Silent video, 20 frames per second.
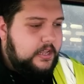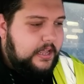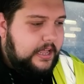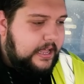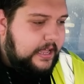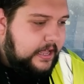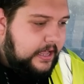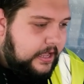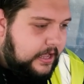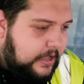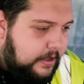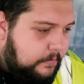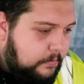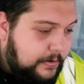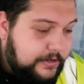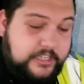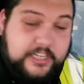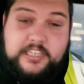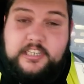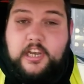uh,
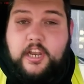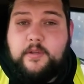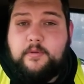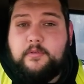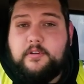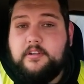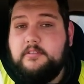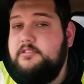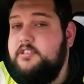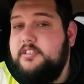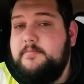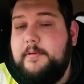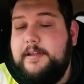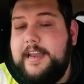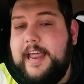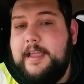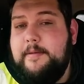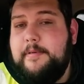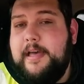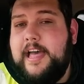which is Luke, just my
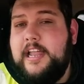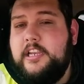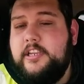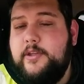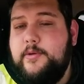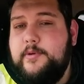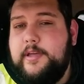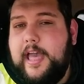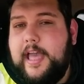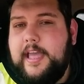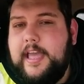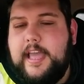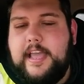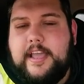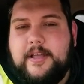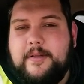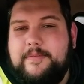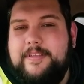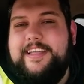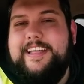name, L-U-K-E.